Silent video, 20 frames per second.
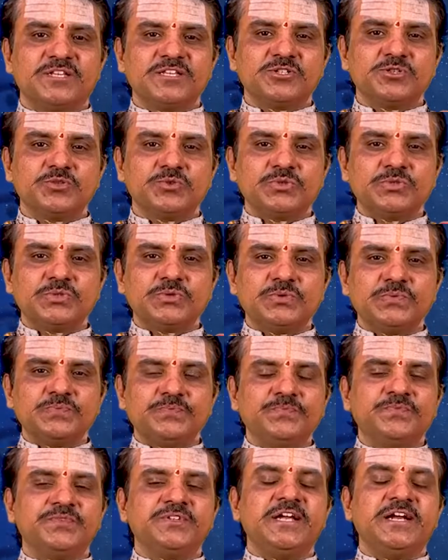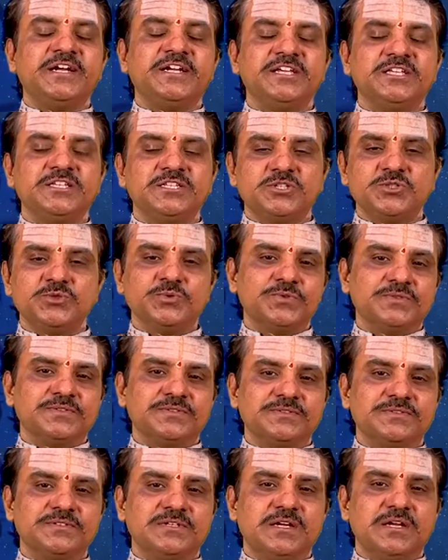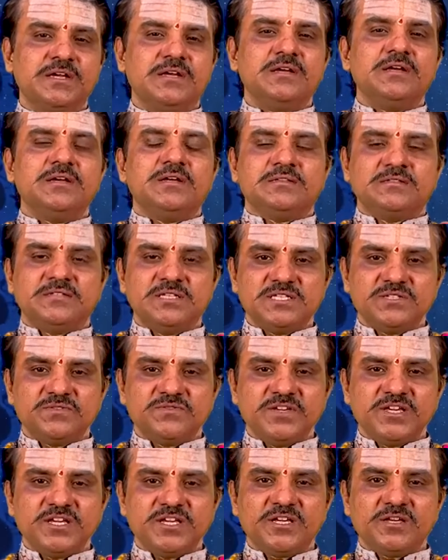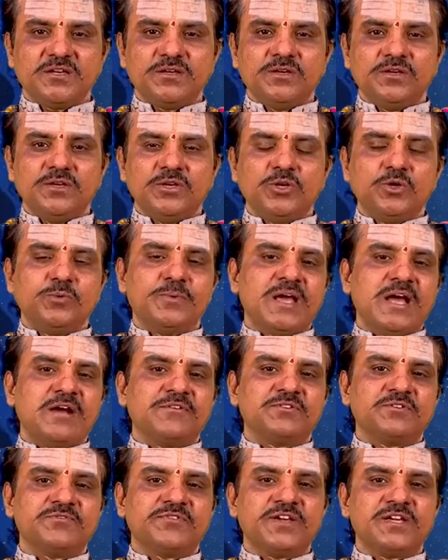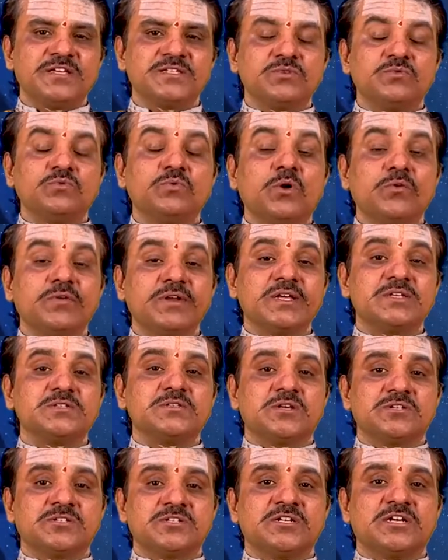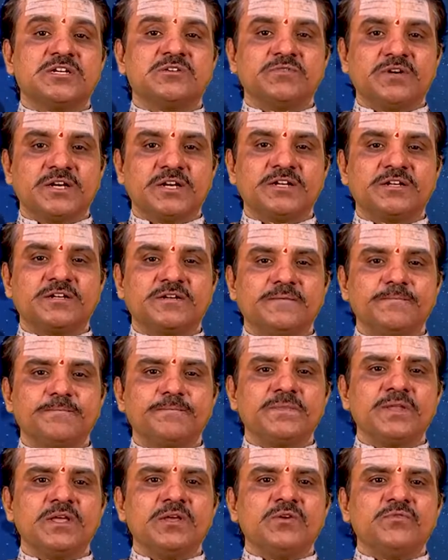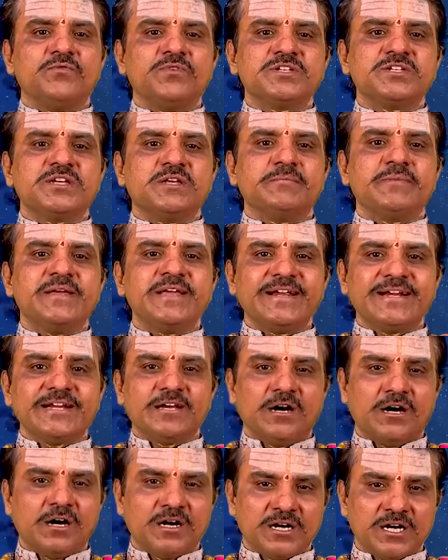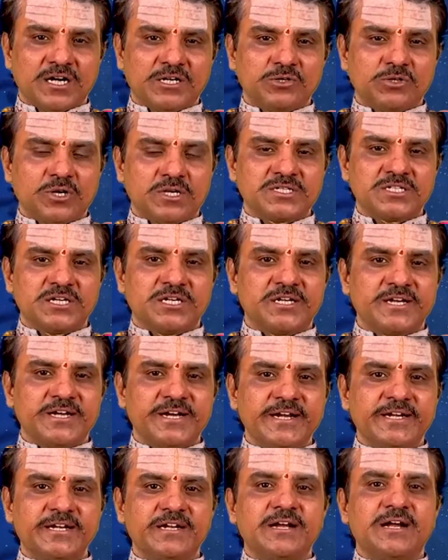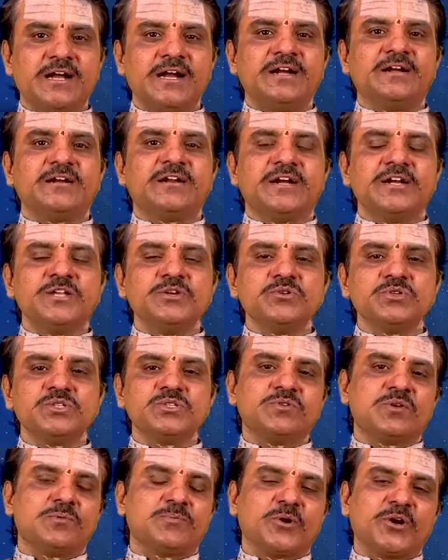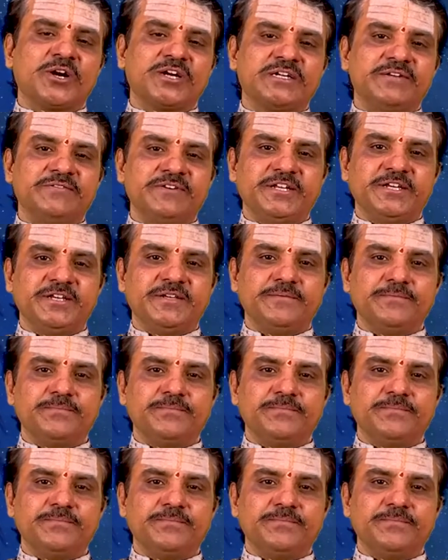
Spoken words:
June to 18th June. This week, you may have to face overexhaustion at work, which can make it harder to concentrate and reduce your productivity.